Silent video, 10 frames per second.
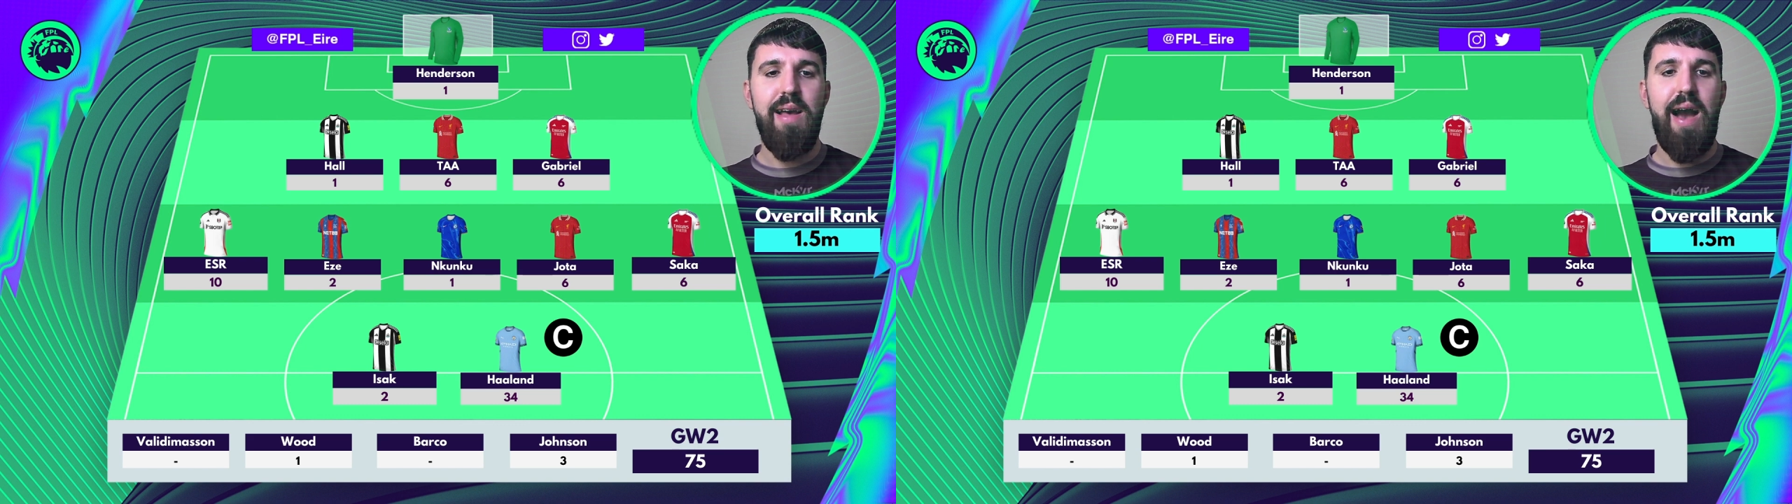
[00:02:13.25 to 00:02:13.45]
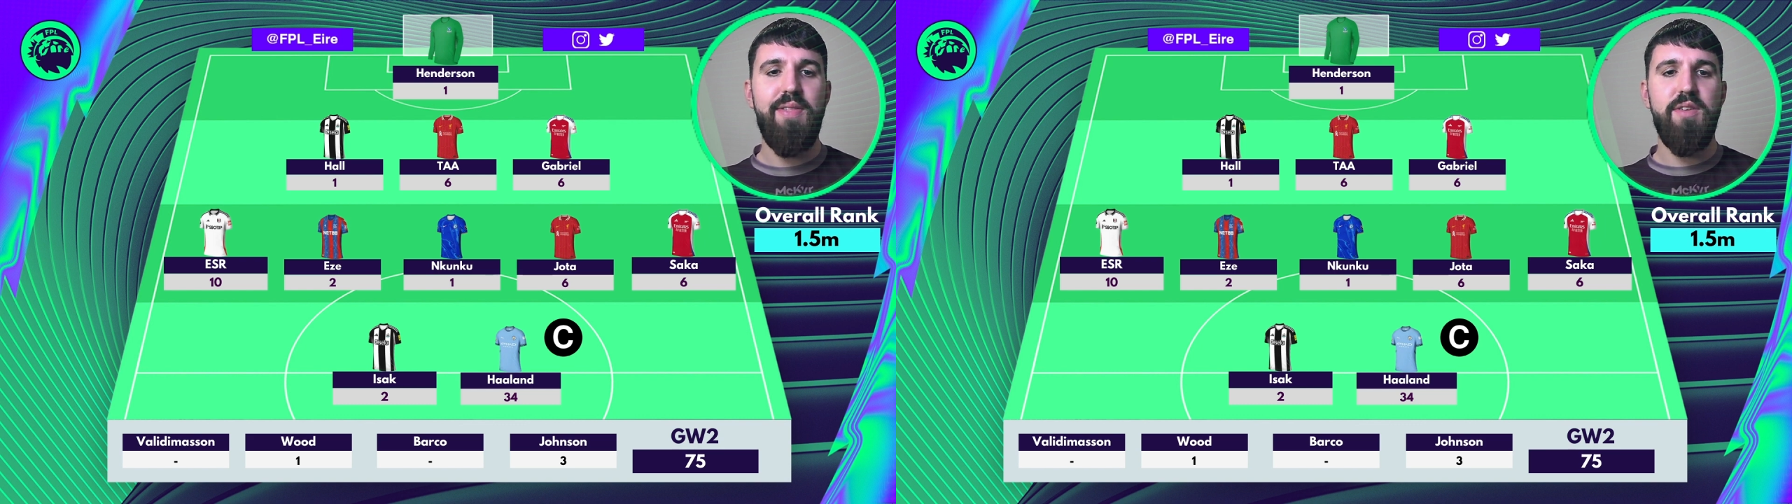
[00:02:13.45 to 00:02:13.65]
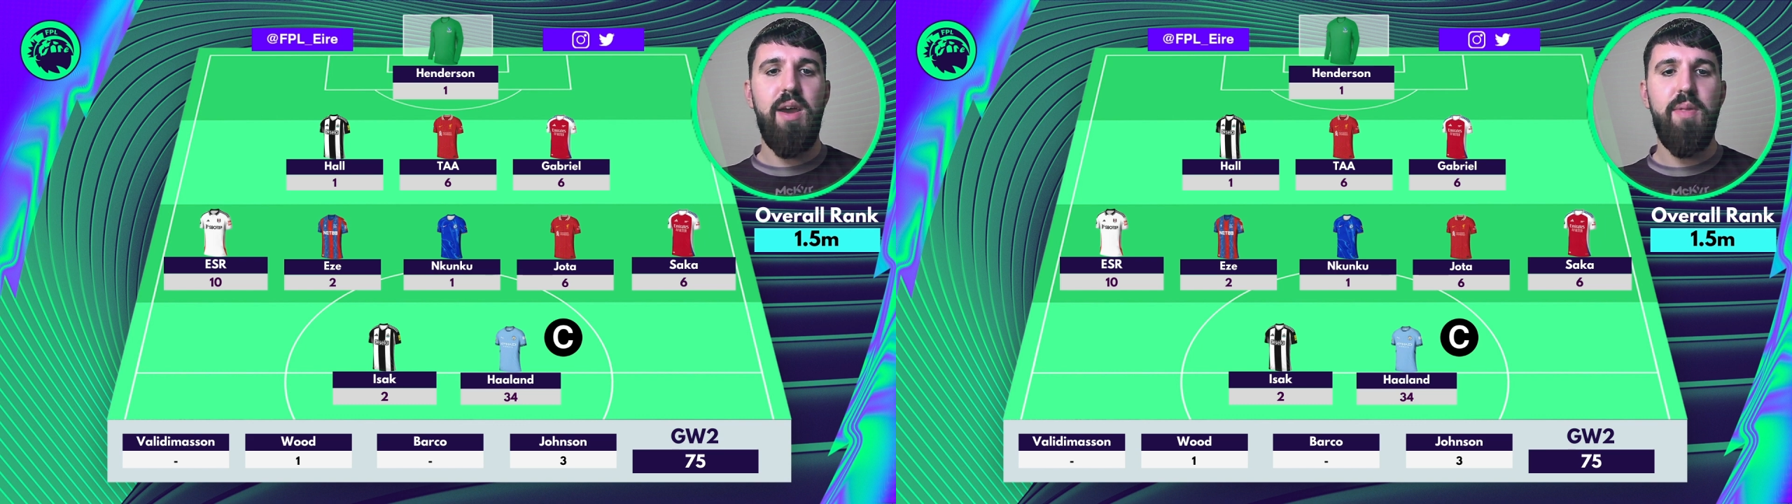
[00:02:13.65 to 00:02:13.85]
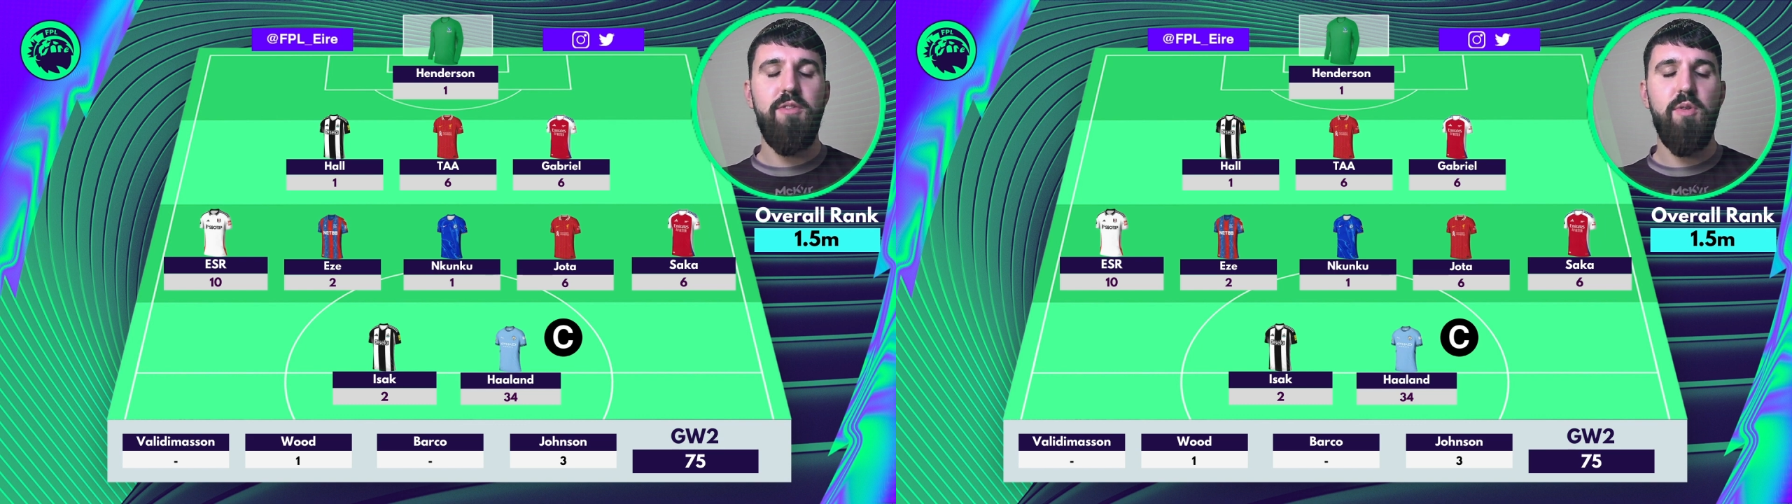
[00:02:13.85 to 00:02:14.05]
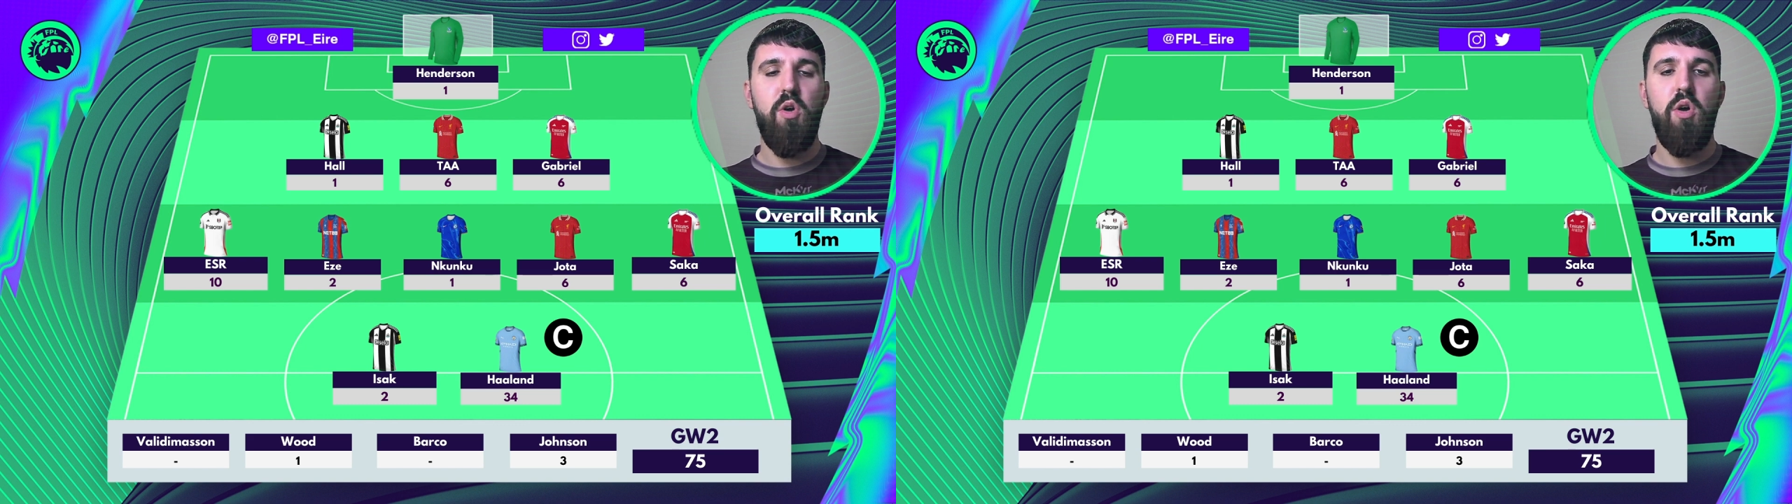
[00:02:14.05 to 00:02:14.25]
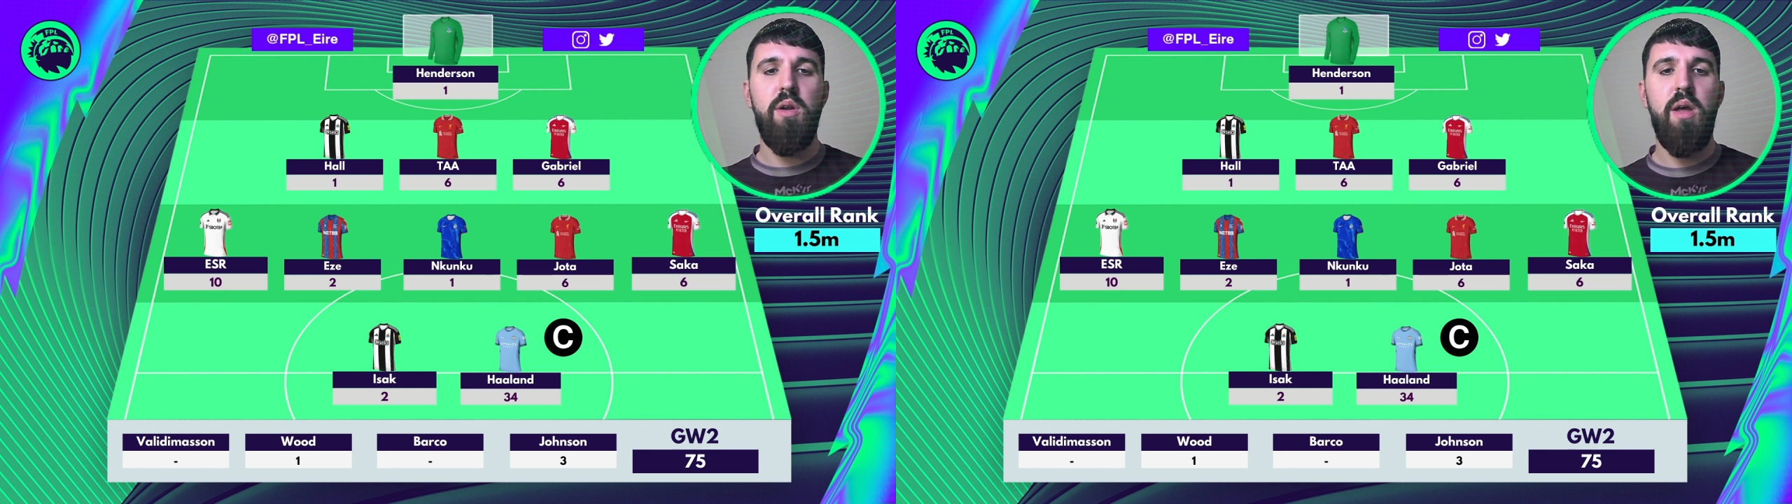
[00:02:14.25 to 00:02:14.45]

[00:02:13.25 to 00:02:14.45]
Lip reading: at the time of this recording.